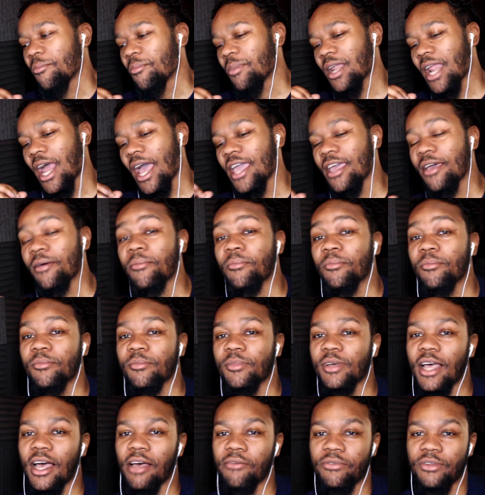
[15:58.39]
But I
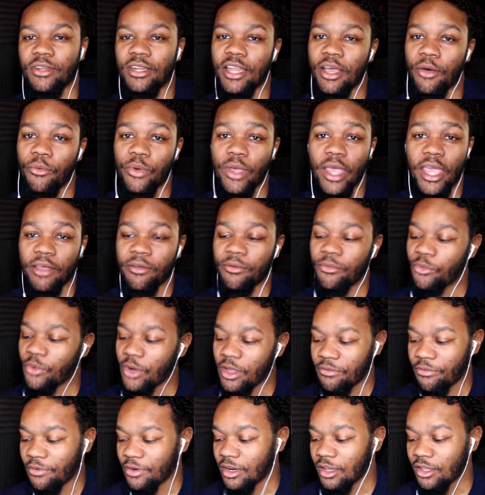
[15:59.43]
am confident that we ain't,
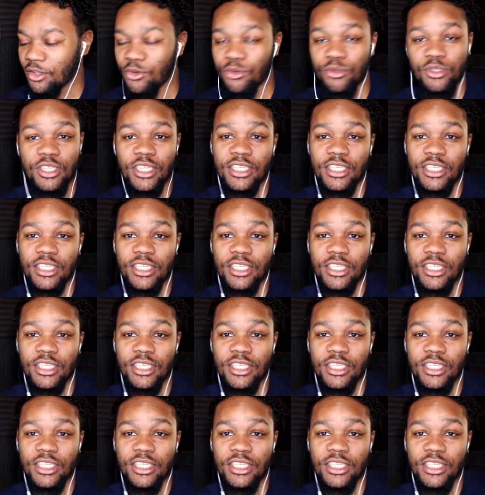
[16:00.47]
we ain't finna lose